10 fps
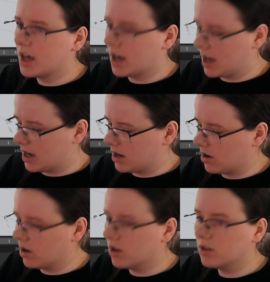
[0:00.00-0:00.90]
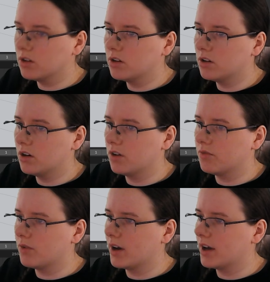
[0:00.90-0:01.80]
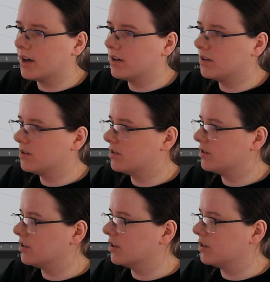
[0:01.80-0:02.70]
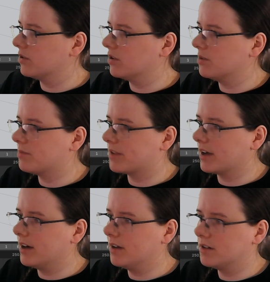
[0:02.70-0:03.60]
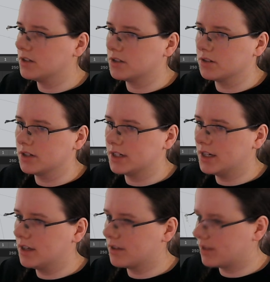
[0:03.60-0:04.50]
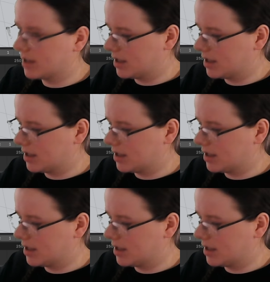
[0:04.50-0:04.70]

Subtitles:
all of where your little loops are, just underneath.